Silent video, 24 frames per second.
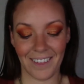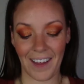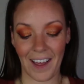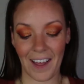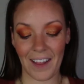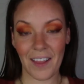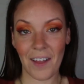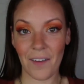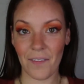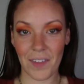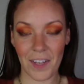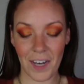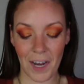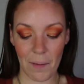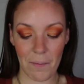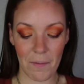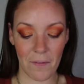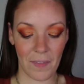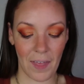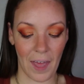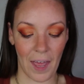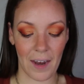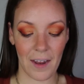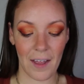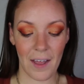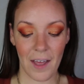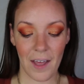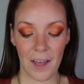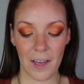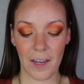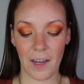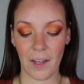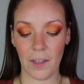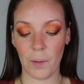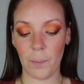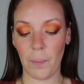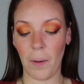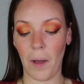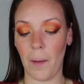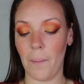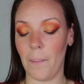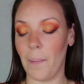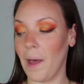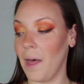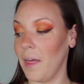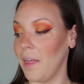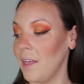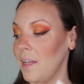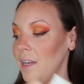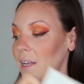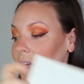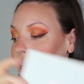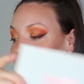I love the name of that ColourPop palette.